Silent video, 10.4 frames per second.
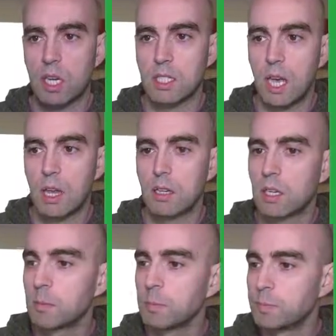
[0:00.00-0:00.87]

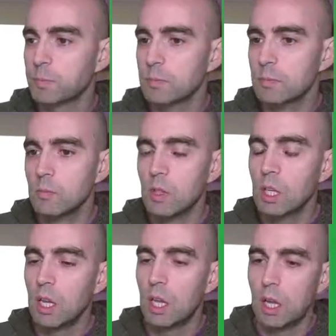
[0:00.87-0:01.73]
editor.
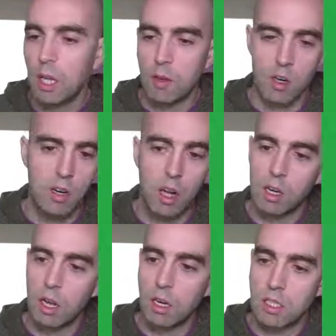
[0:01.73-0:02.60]
If you're not
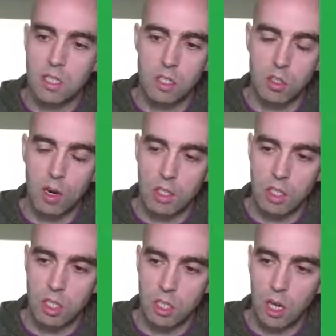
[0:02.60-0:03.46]
logged into Scratch,
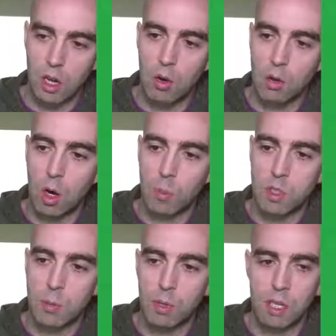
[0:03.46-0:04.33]
it kind of opens
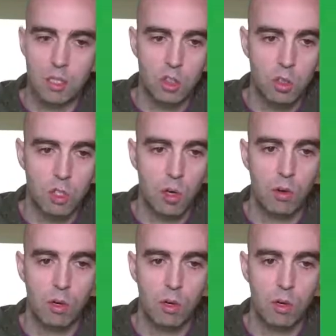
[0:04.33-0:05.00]
up a little tutorial